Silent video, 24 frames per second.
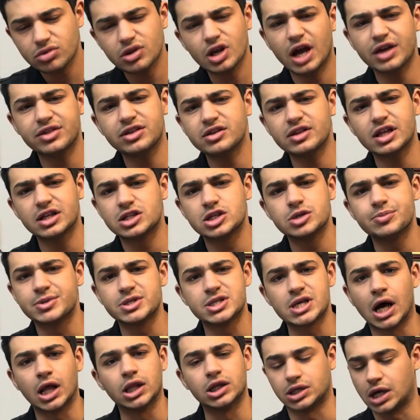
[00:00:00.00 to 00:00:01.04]
I think that's super
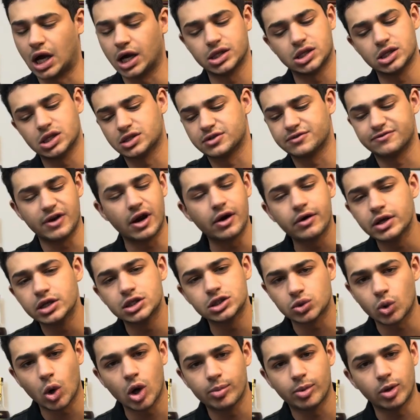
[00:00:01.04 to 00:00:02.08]
solid. I think it's very
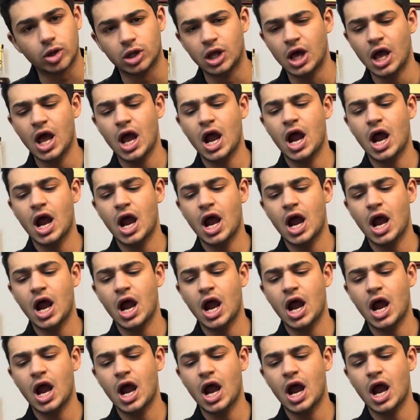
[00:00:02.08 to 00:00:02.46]
enjoyable.